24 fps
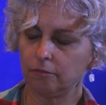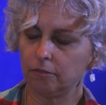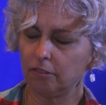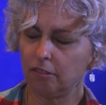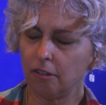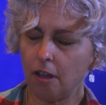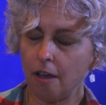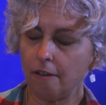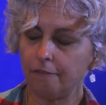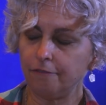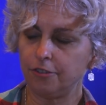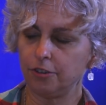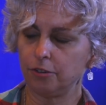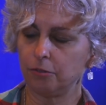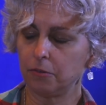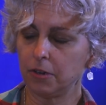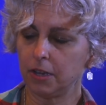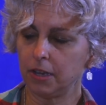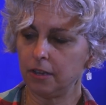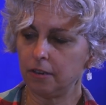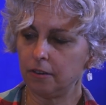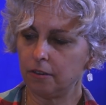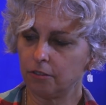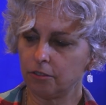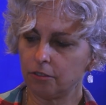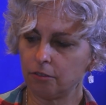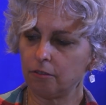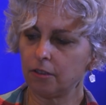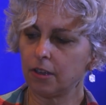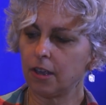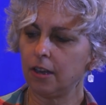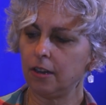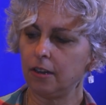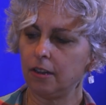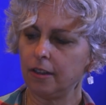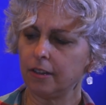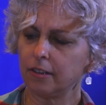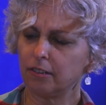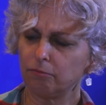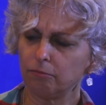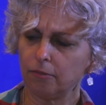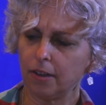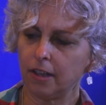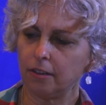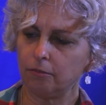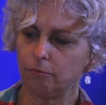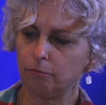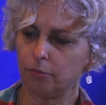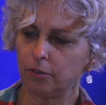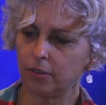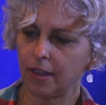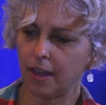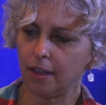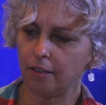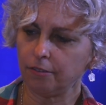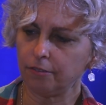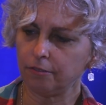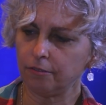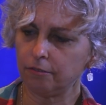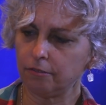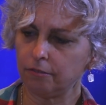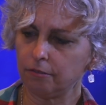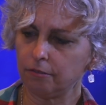loved to read. So I kind of like read without